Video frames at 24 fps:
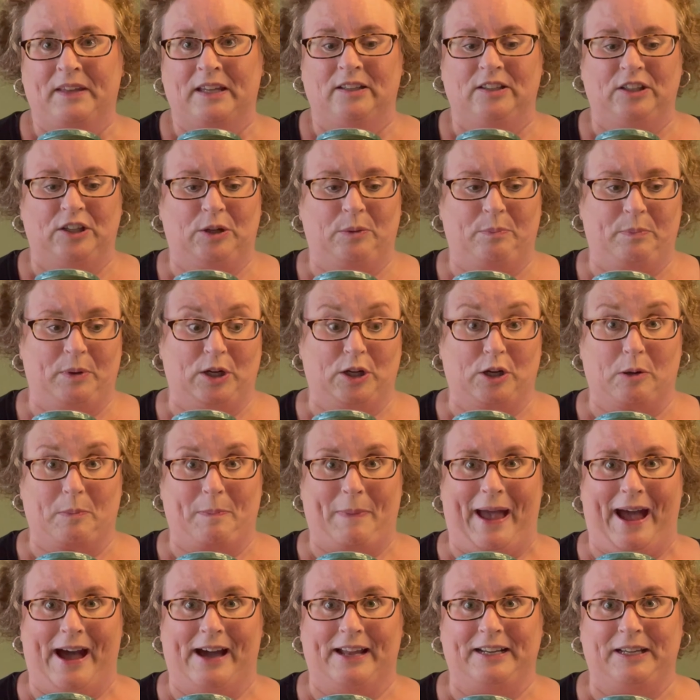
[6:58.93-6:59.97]
little burger
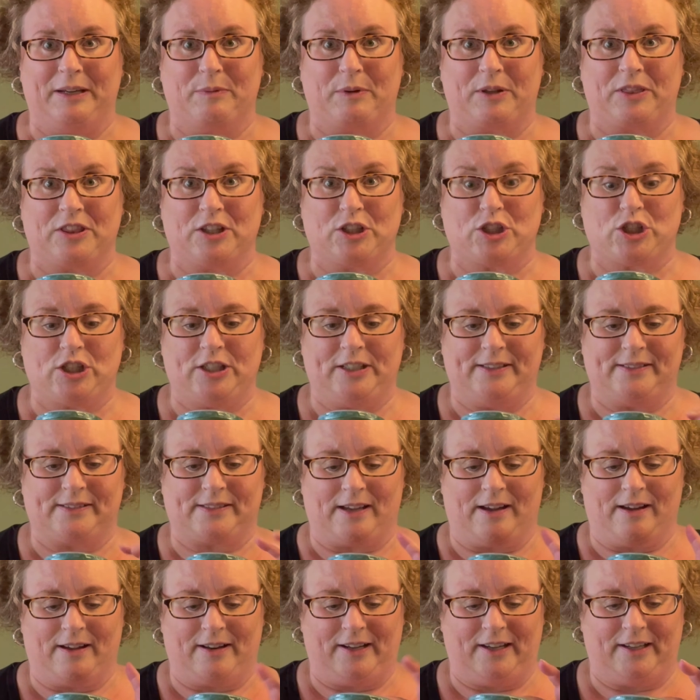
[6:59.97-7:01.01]
patty with the cheese
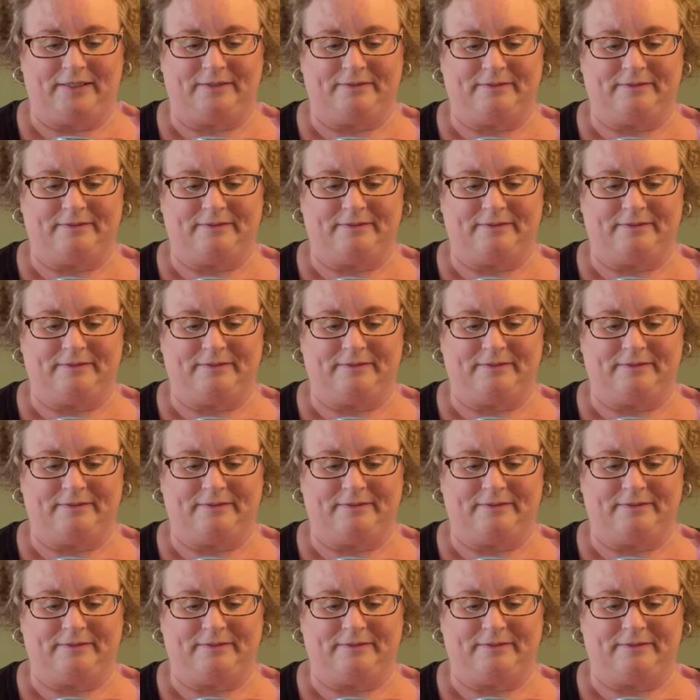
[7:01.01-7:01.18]
on it.